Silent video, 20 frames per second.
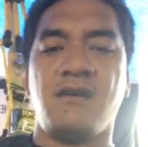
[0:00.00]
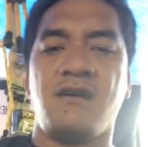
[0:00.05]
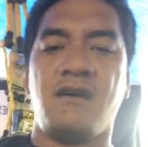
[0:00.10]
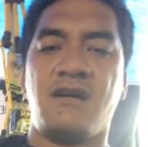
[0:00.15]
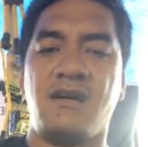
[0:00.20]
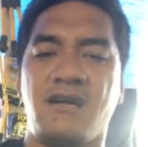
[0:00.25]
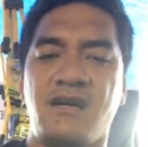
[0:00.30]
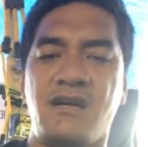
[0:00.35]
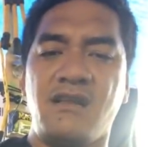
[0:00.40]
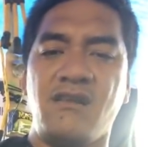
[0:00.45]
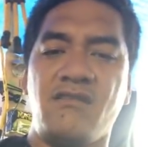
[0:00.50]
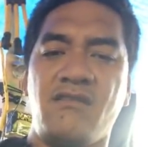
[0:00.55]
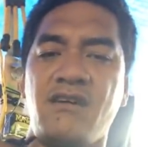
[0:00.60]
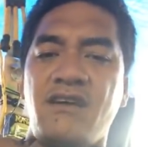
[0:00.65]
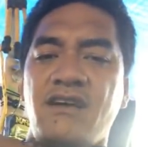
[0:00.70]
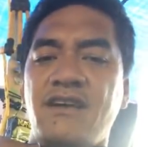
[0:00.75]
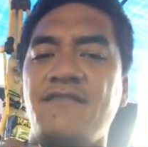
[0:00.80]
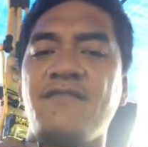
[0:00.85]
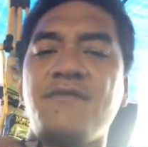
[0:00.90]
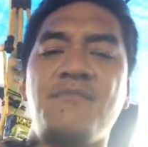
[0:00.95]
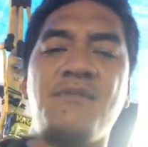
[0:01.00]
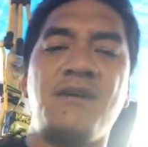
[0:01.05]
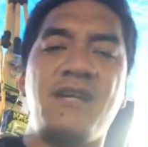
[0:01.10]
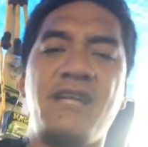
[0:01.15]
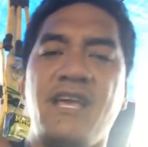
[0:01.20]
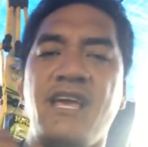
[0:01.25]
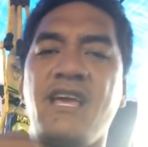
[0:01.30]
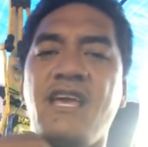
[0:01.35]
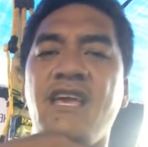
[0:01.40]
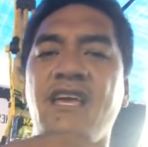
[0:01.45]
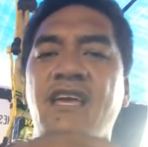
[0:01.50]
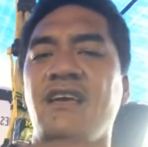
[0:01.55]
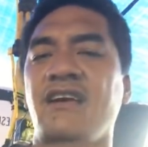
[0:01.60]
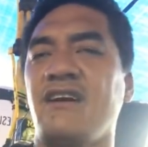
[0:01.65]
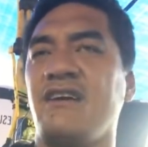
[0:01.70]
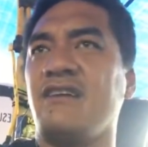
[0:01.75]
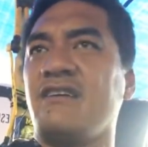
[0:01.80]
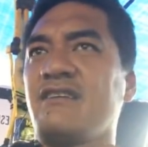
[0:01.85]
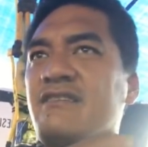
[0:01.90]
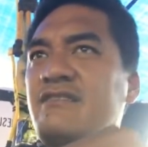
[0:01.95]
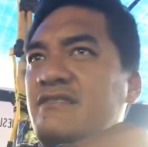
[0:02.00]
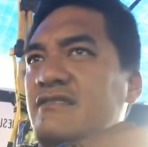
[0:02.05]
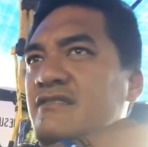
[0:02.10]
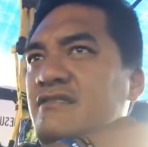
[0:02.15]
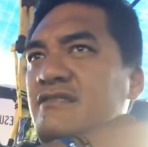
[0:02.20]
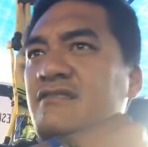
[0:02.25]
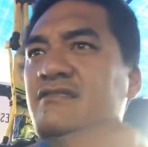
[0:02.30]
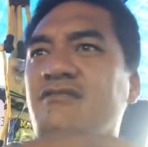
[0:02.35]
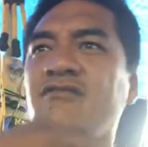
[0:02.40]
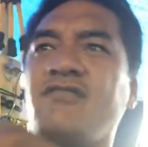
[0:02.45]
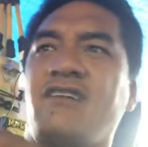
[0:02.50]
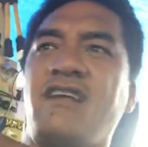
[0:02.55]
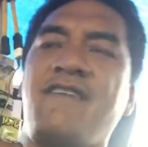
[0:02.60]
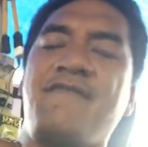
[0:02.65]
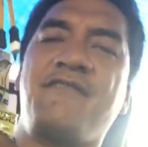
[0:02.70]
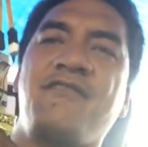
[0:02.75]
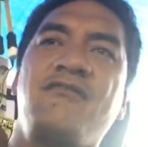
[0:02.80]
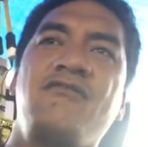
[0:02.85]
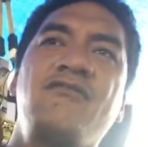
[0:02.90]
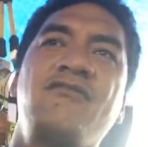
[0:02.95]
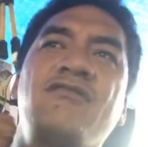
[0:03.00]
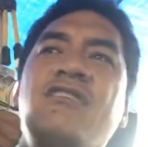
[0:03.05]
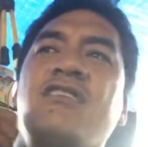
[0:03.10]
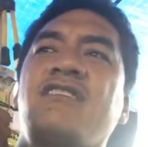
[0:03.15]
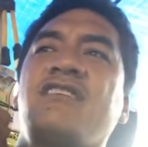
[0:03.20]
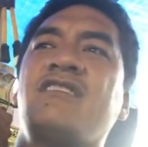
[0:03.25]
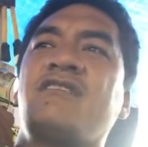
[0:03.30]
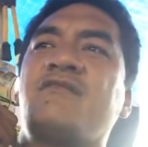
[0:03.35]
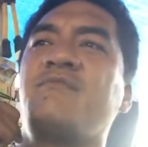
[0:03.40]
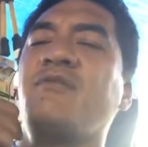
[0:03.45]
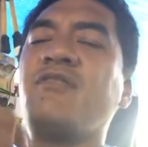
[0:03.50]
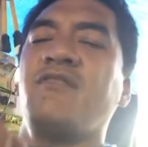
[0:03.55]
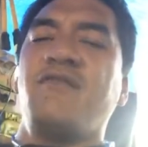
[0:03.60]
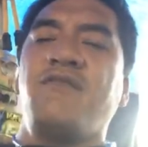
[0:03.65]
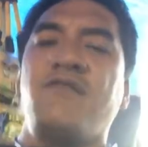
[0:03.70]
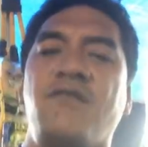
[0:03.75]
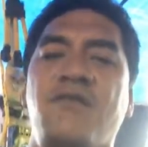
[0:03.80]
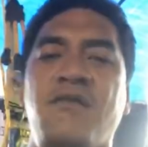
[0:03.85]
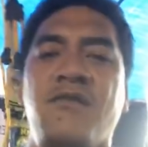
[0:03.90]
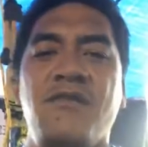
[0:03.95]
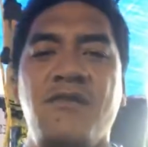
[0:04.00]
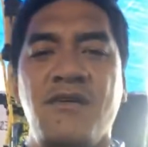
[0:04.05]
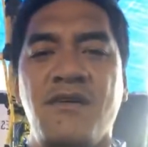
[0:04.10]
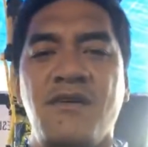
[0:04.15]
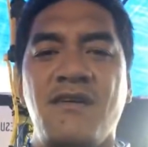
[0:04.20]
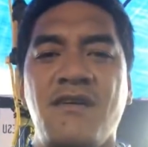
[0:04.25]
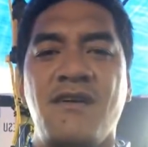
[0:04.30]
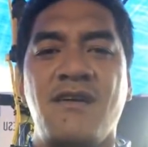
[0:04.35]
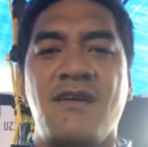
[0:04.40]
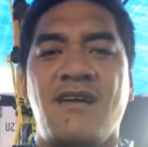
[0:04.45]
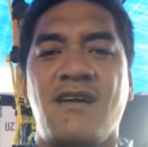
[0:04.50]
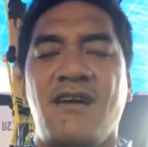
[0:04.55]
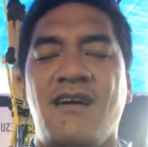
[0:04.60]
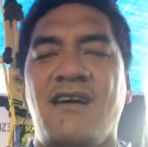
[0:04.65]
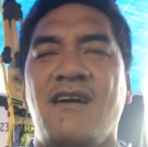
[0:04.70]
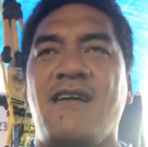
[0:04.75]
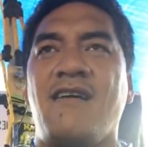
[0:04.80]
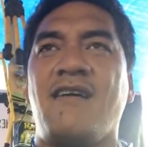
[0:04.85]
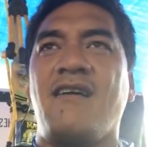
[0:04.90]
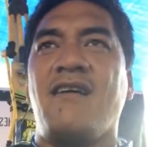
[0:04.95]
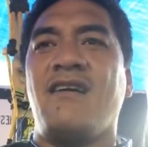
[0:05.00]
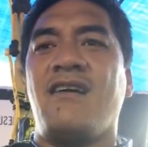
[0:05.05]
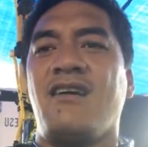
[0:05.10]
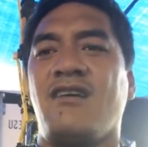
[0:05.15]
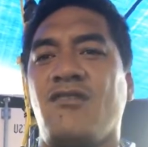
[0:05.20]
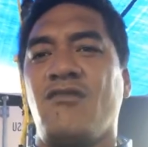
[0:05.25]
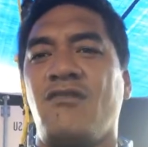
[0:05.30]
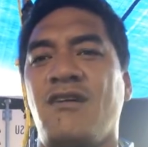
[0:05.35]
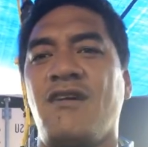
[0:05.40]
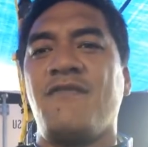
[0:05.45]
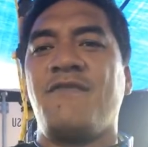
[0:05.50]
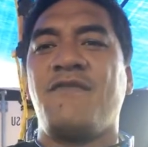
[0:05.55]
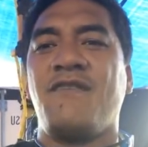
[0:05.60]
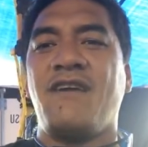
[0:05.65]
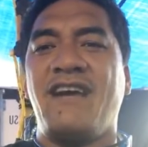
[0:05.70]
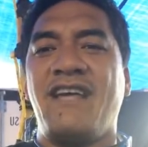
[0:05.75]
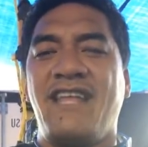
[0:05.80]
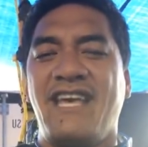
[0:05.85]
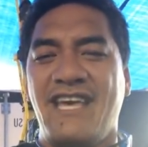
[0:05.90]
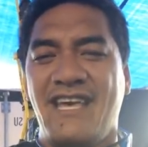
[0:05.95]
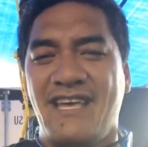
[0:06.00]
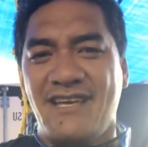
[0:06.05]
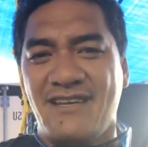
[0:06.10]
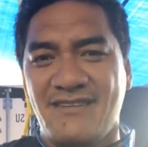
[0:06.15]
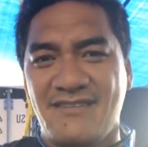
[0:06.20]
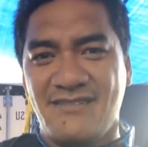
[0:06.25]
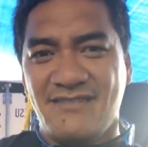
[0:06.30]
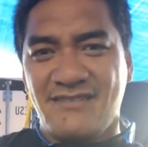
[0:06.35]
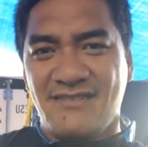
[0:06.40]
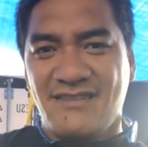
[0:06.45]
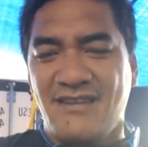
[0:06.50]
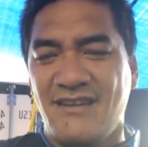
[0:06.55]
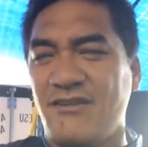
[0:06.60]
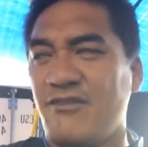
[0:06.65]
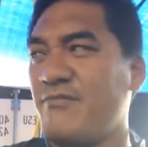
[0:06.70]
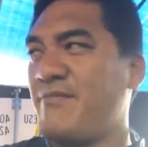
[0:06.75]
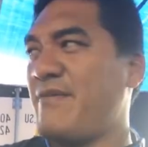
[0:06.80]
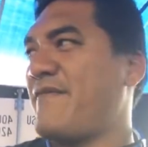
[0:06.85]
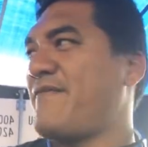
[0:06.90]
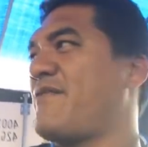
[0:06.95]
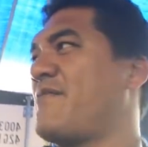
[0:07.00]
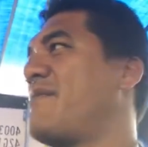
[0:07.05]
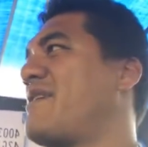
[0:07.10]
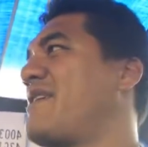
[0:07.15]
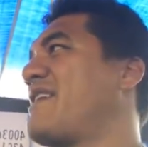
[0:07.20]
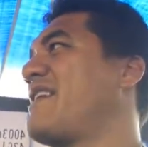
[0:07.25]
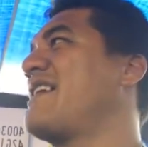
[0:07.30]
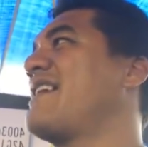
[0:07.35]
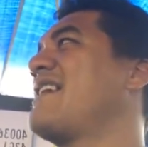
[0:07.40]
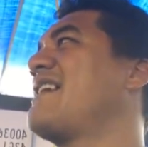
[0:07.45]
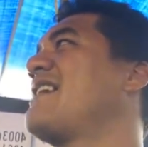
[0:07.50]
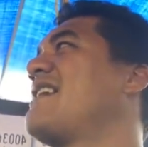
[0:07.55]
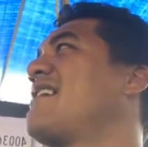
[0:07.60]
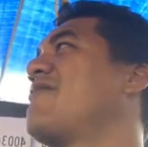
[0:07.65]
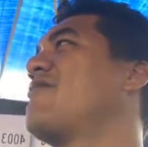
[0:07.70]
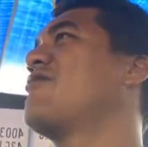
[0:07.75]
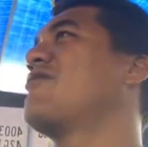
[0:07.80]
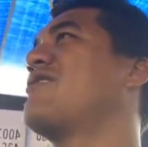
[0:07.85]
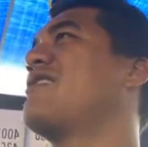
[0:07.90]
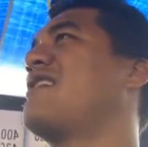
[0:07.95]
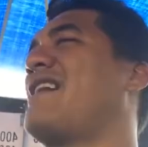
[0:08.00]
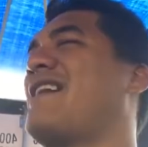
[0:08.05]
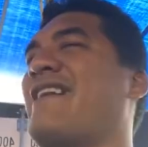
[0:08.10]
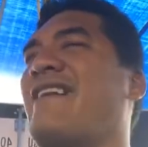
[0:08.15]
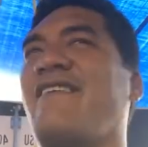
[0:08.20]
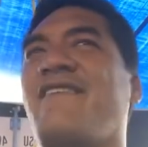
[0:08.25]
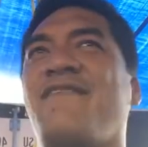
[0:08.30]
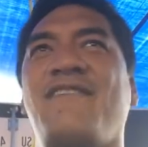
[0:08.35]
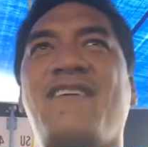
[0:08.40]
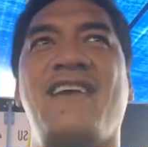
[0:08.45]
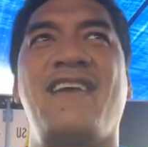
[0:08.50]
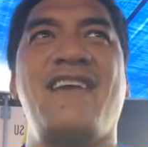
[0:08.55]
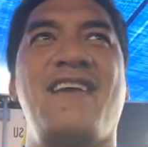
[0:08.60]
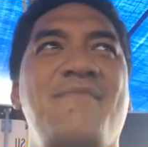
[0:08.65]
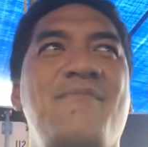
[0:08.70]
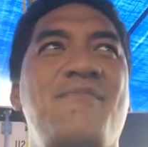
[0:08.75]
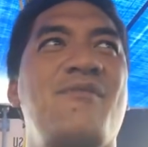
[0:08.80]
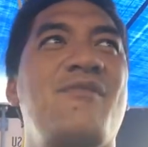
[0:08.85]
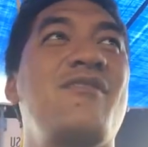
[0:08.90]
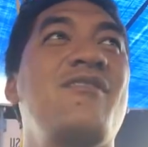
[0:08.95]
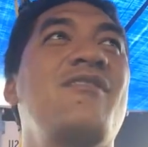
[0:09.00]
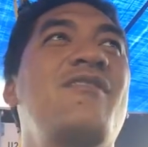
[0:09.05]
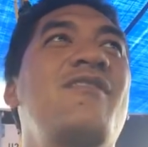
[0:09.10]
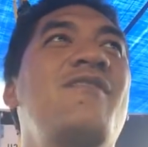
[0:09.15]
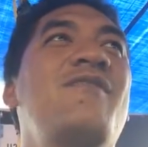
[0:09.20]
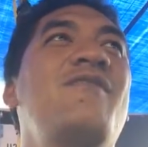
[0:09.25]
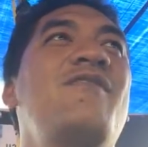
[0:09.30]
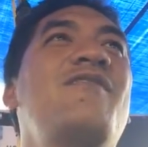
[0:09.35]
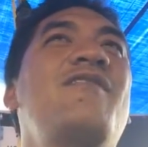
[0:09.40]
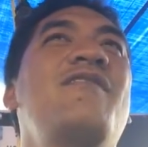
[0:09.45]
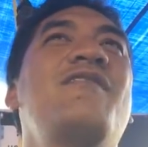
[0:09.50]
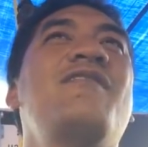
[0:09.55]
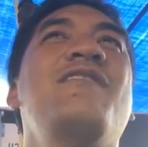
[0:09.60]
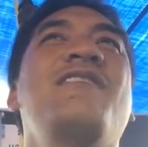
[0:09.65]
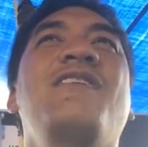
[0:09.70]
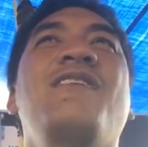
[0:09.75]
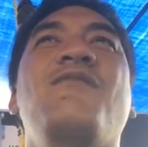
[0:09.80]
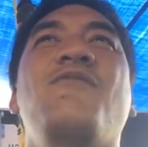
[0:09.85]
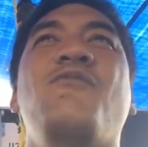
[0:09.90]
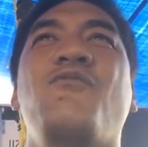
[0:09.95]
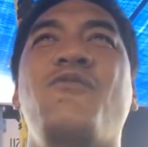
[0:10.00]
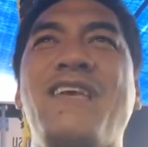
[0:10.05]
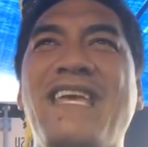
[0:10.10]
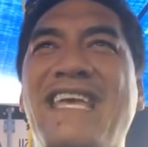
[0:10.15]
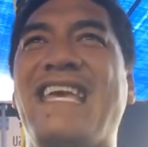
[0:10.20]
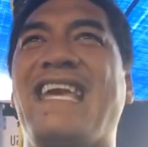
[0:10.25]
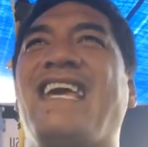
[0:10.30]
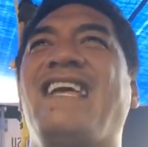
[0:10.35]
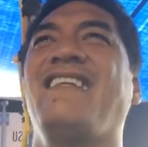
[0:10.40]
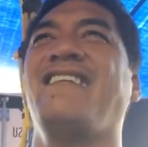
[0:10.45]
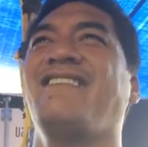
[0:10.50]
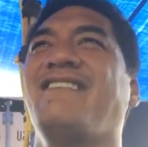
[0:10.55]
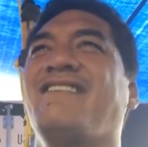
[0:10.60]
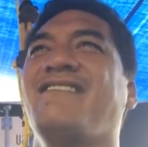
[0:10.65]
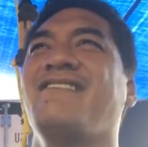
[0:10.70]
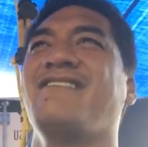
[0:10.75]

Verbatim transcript: Aloha everybody. Good afternoon on this beautiful uh, Aloha Friday. I hope everybody will have a beautiful weekend